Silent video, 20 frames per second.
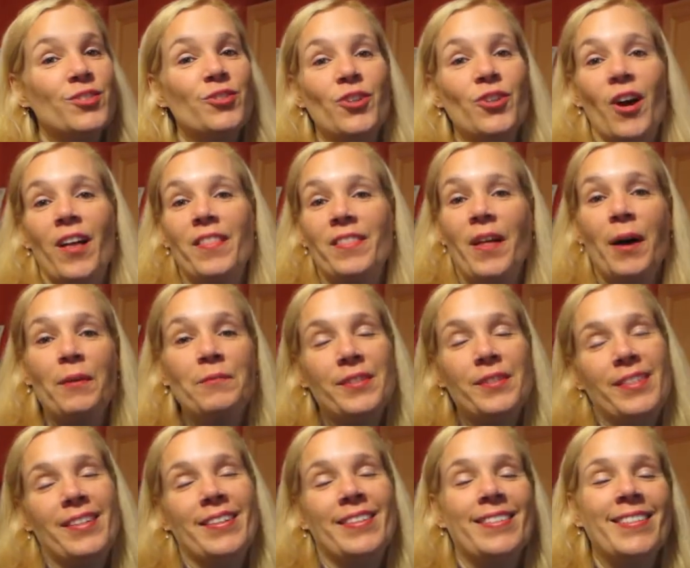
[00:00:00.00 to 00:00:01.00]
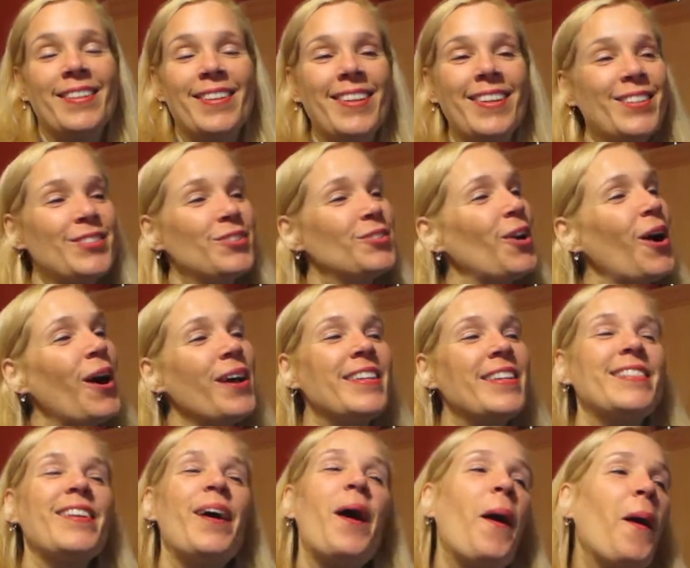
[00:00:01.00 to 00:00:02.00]
Sean loves it. Sean
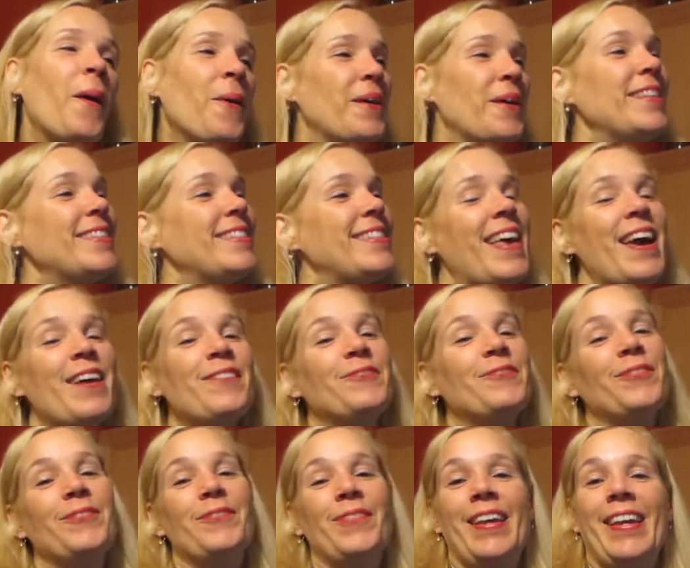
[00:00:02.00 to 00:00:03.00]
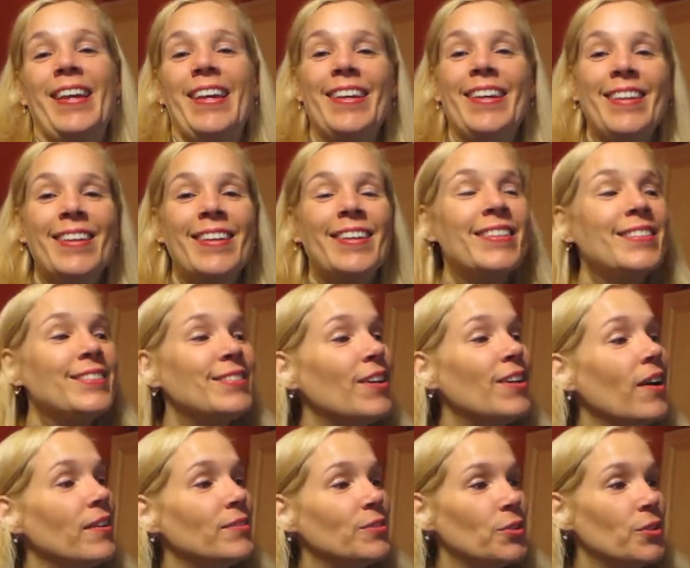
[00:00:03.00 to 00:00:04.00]
is always there for me.
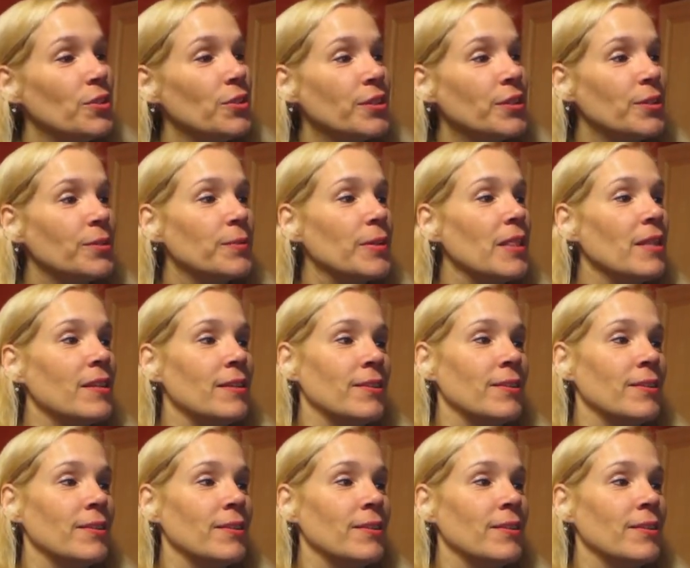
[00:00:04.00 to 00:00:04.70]
Sean, do your gorilla